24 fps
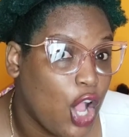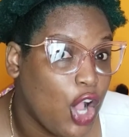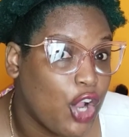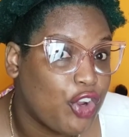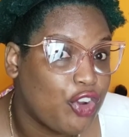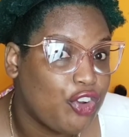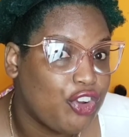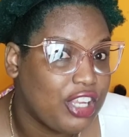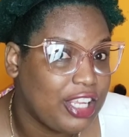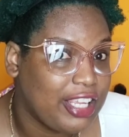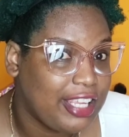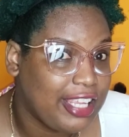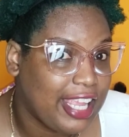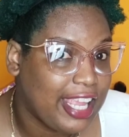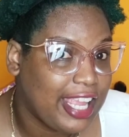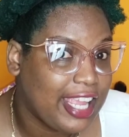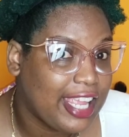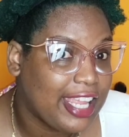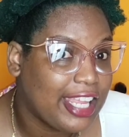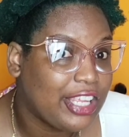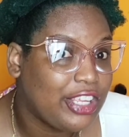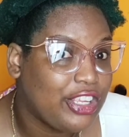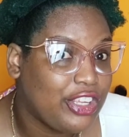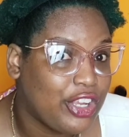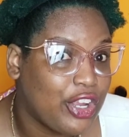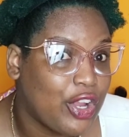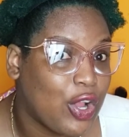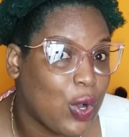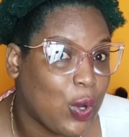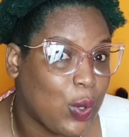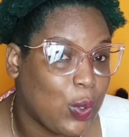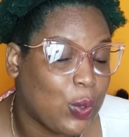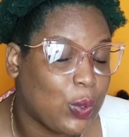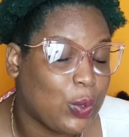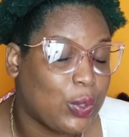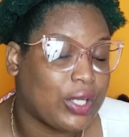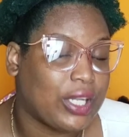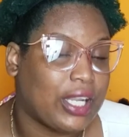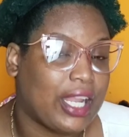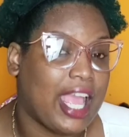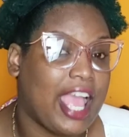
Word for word: create your own.